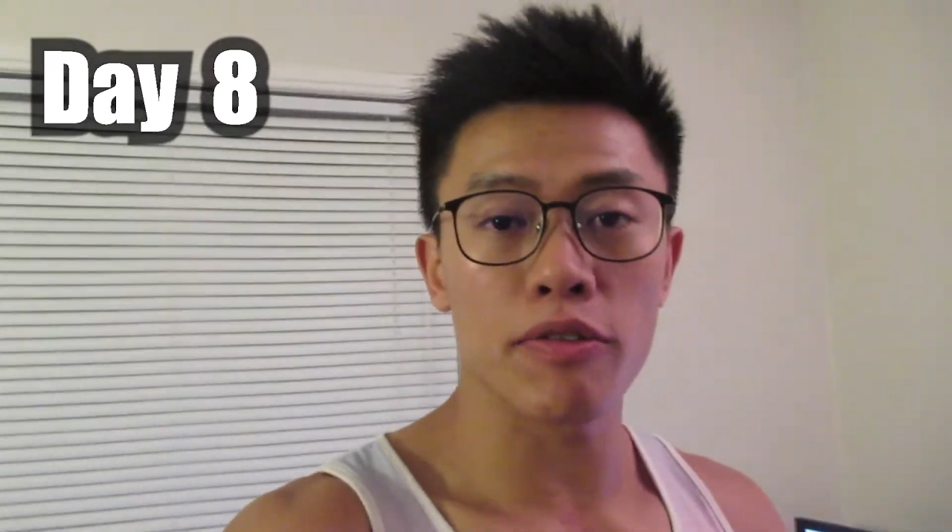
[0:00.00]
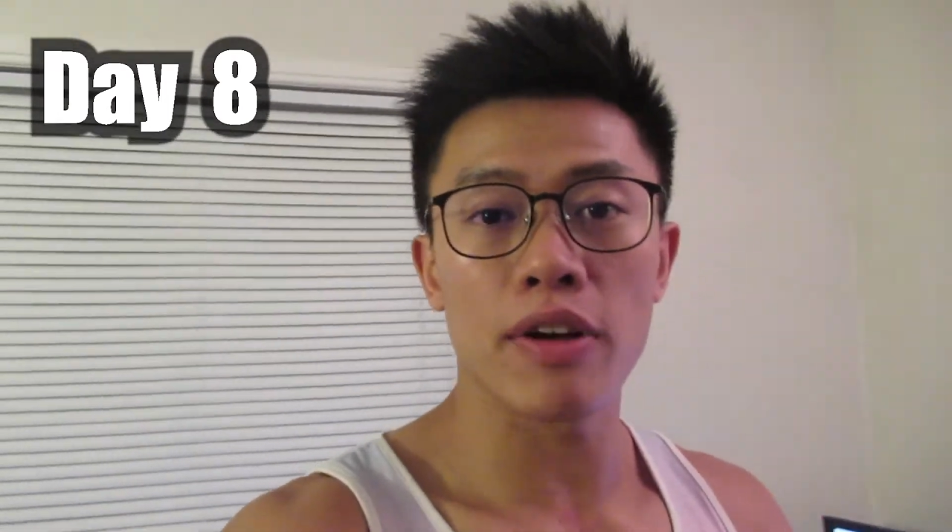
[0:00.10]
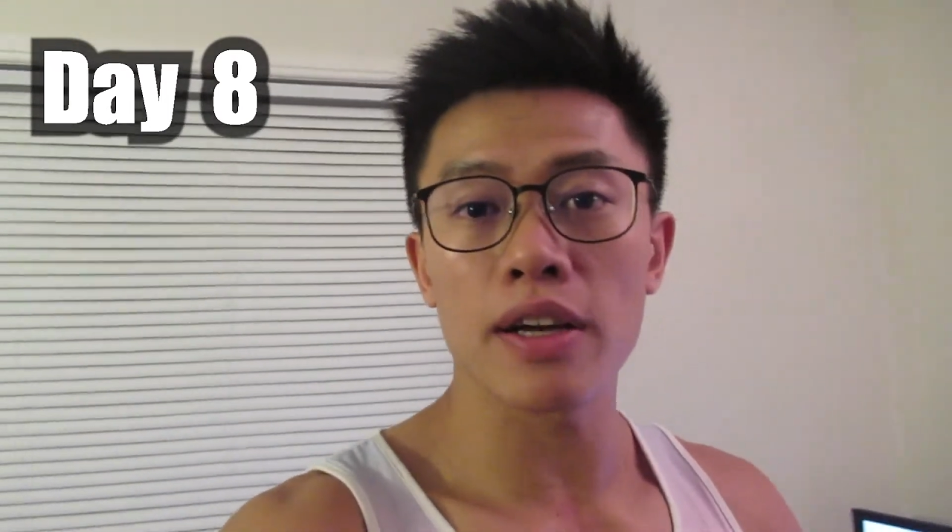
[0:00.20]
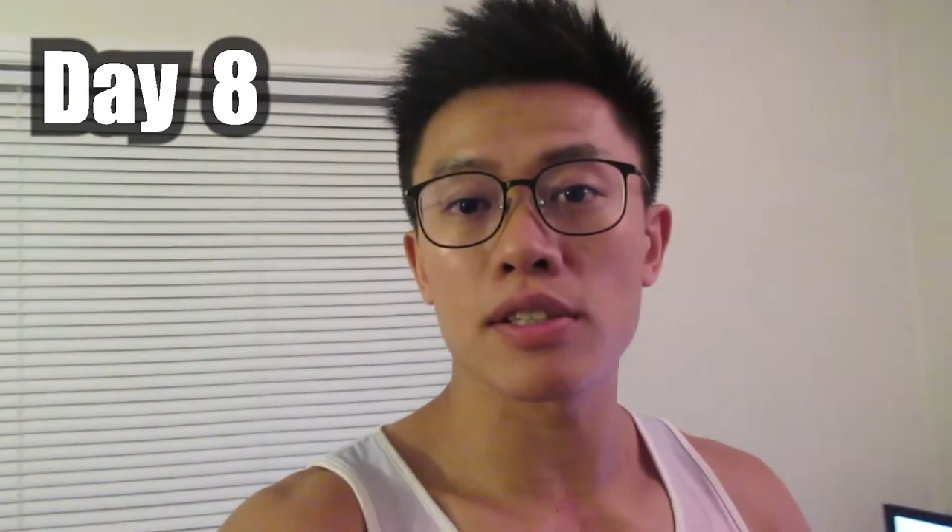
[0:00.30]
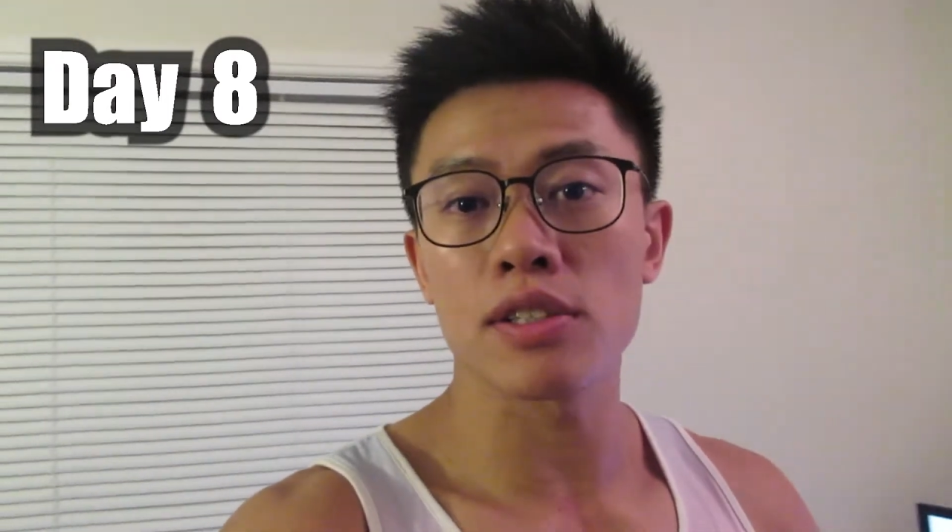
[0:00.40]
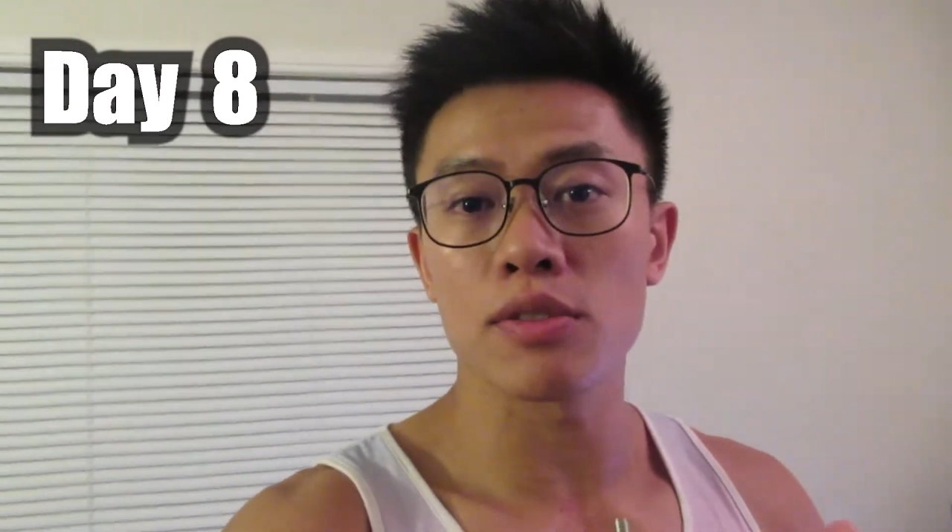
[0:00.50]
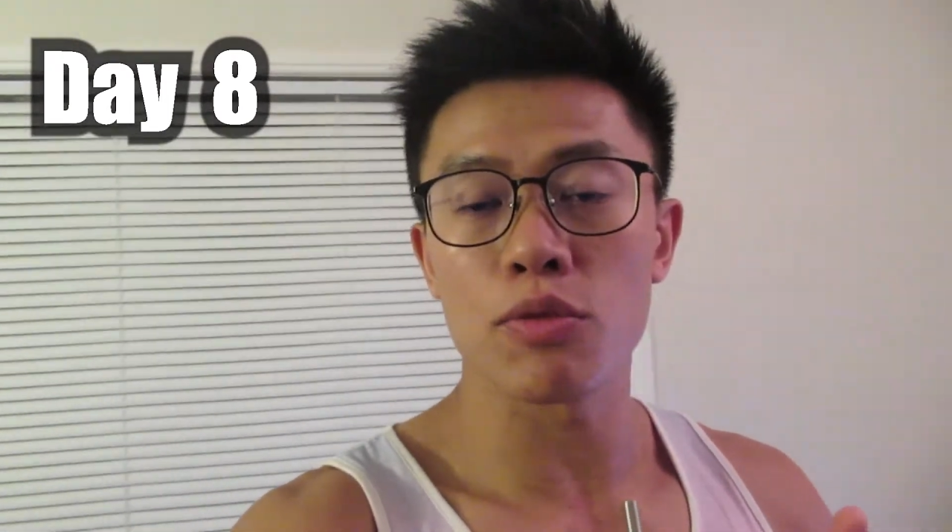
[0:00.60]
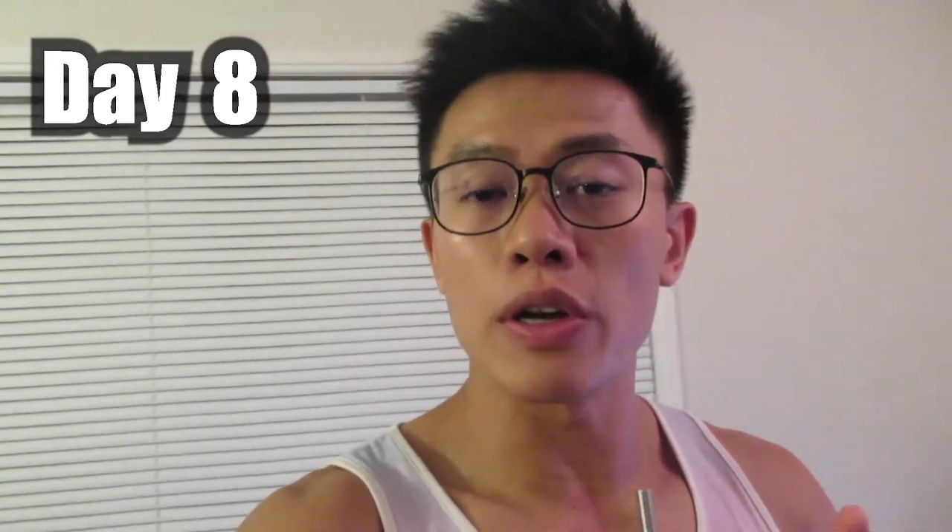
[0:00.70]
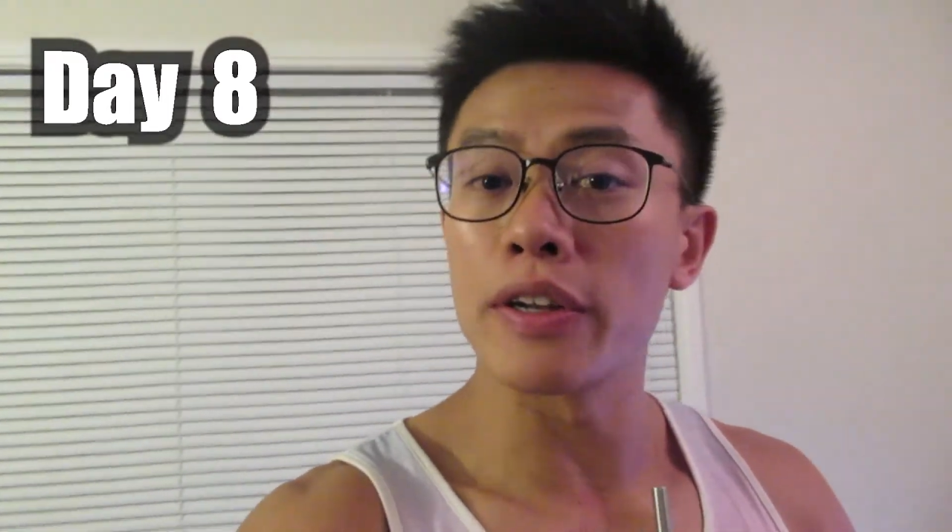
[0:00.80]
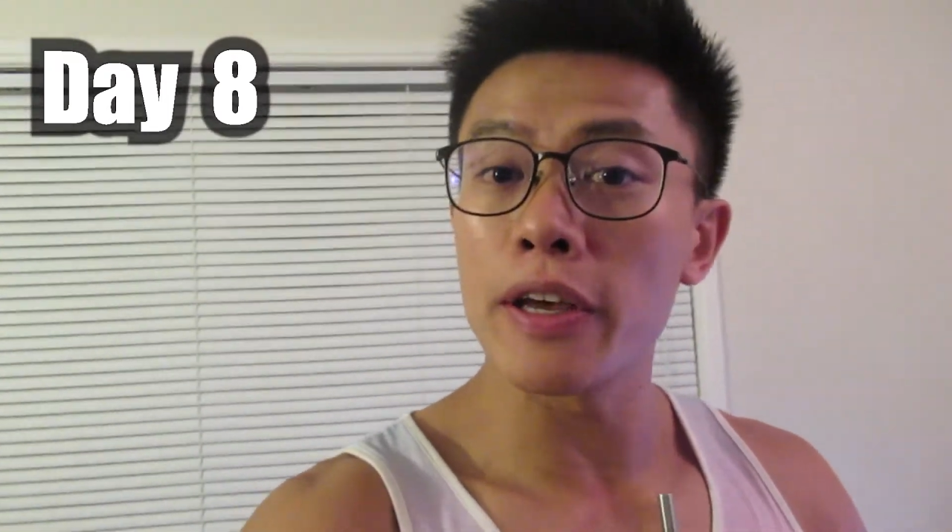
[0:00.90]
fasts
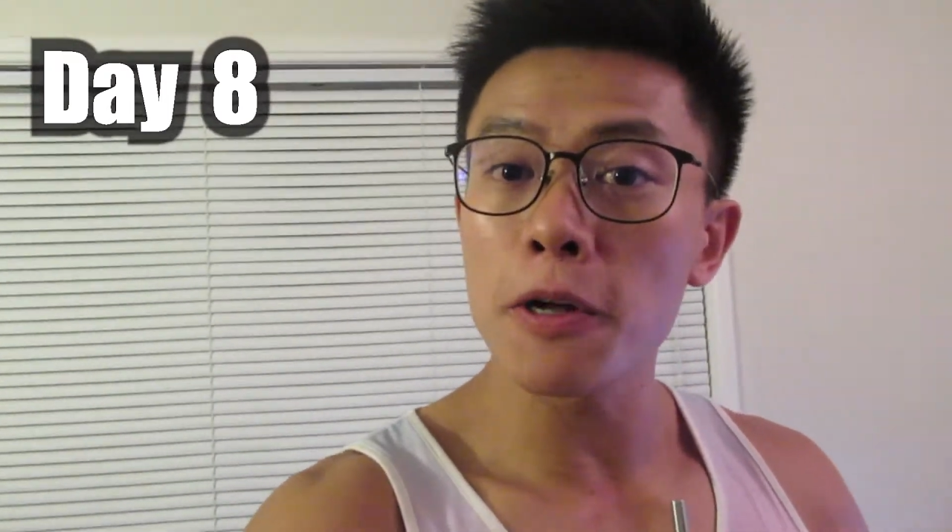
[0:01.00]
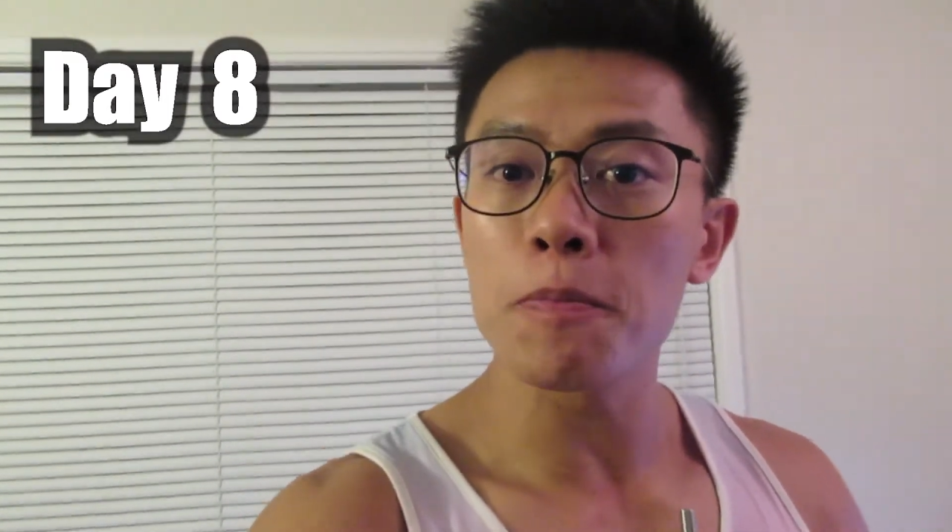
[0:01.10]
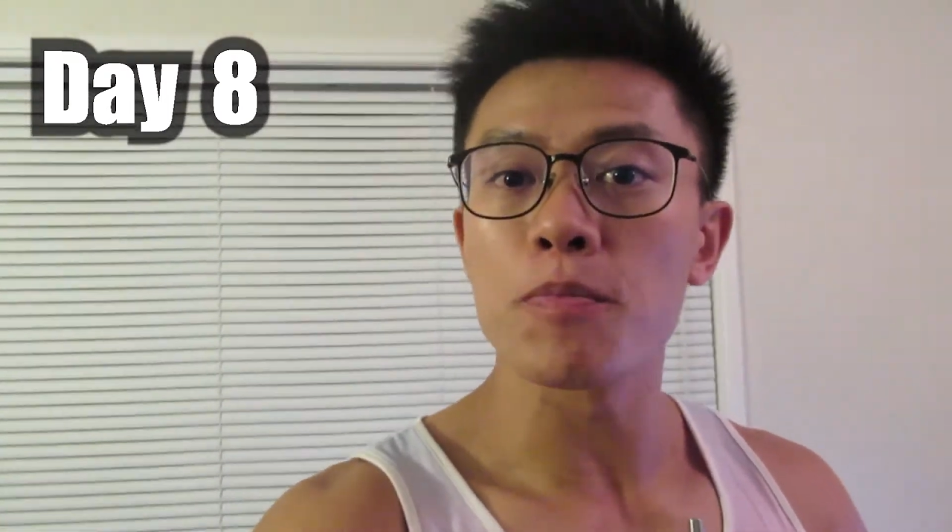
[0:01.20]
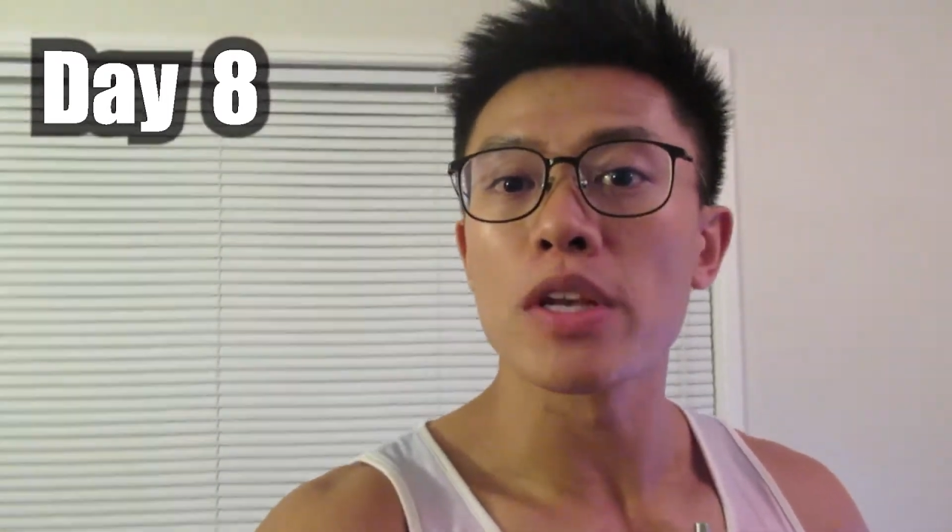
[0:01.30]
right now.